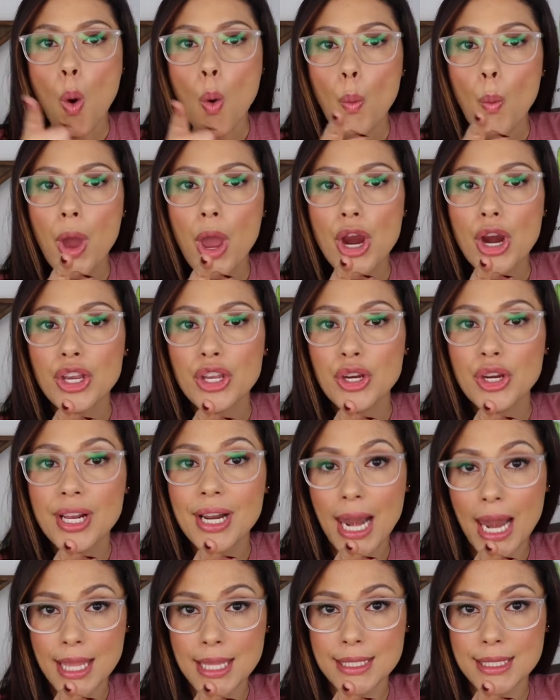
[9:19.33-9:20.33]
where are your
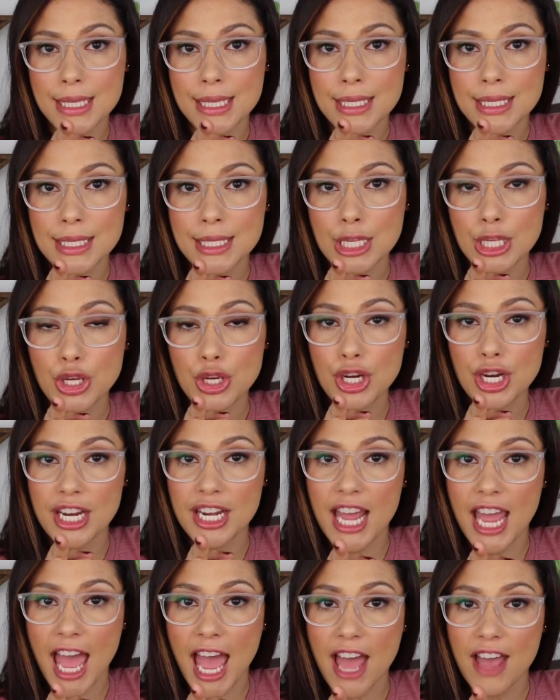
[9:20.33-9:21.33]
glasses? You're
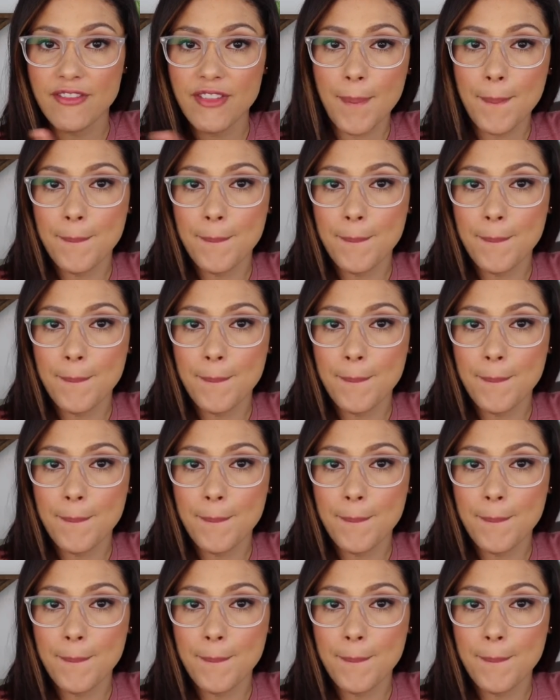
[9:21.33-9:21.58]
gonna have